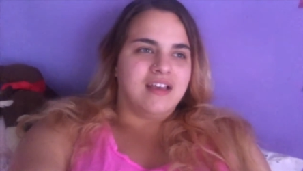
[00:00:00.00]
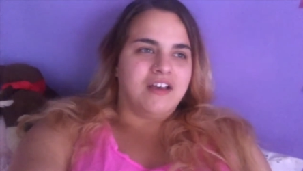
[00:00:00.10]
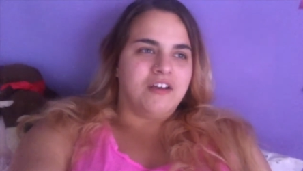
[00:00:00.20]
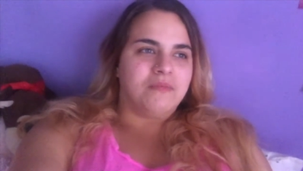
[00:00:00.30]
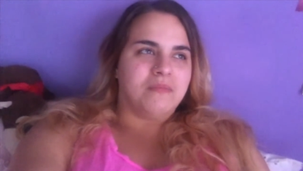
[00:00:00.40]

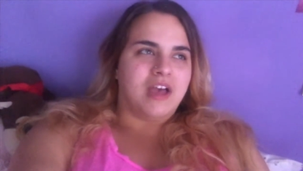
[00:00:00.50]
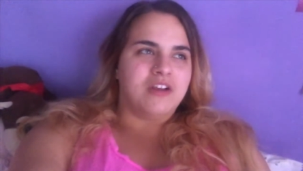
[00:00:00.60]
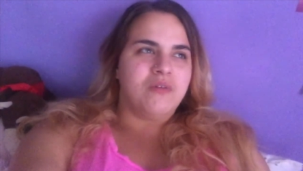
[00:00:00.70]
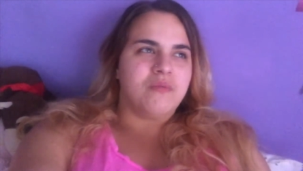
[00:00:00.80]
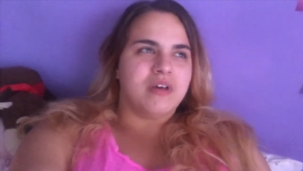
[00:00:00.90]
um, I
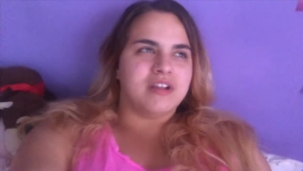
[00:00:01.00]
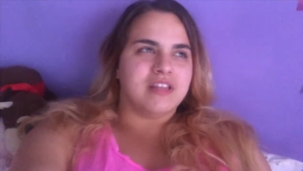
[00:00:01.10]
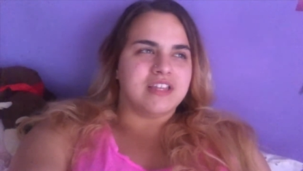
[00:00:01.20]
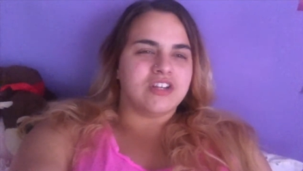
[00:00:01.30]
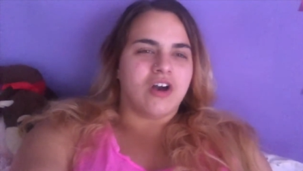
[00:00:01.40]
don't want to,
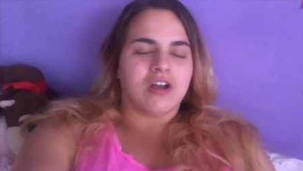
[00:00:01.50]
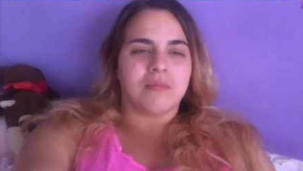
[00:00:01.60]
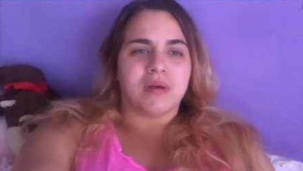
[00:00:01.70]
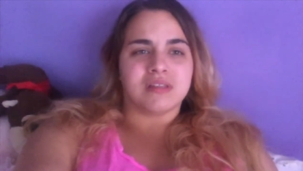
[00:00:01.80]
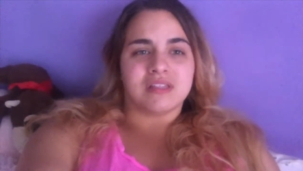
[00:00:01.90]
like, talk
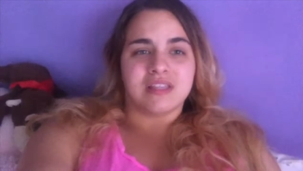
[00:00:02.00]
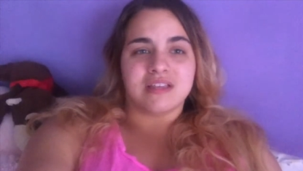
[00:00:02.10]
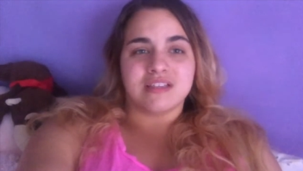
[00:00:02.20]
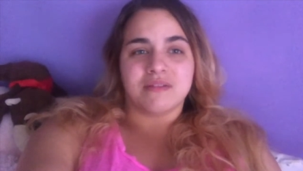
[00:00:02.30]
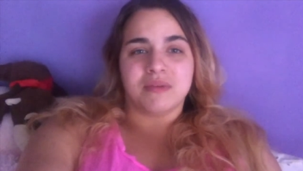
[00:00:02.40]
about the
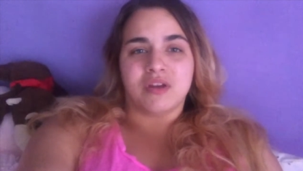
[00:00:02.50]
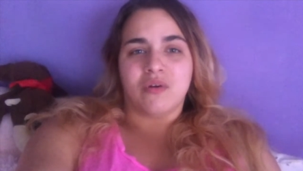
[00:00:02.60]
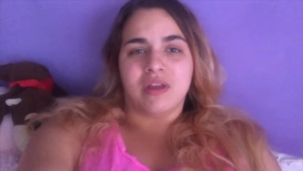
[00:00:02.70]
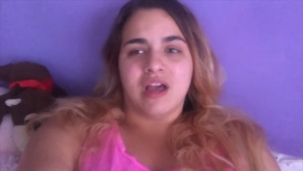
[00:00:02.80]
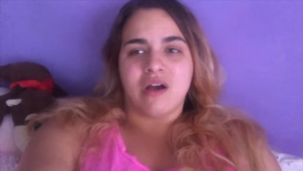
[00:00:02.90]
things that have been
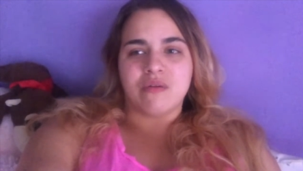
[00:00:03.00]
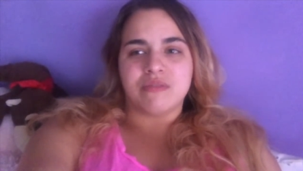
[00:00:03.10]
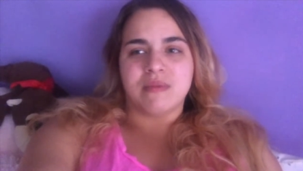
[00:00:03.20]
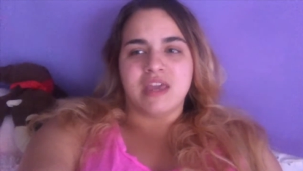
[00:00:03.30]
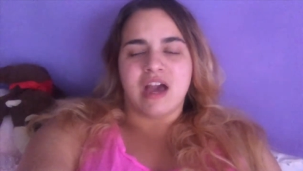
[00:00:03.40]
going on with me,